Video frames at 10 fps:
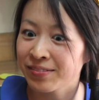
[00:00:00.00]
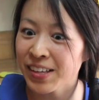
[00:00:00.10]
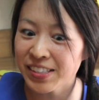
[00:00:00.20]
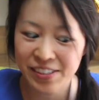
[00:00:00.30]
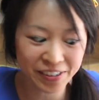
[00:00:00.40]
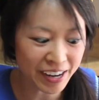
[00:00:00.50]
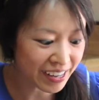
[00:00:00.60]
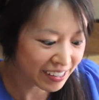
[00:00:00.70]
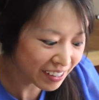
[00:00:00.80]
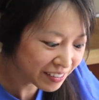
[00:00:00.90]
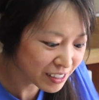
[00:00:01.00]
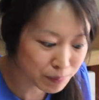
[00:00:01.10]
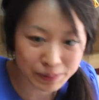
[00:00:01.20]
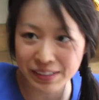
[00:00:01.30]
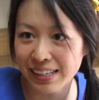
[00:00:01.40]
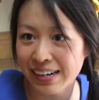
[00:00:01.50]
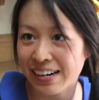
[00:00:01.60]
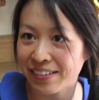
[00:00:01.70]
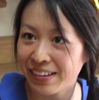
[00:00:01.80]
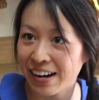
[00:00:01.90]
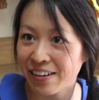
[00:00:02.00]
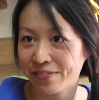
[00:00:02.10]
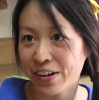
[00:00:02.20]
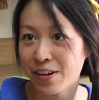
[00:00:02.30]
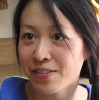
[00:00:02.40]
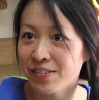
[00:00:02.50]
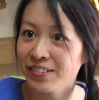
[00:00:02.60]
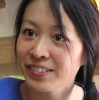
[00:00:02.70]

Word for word: That's great. None of these books had any of that info.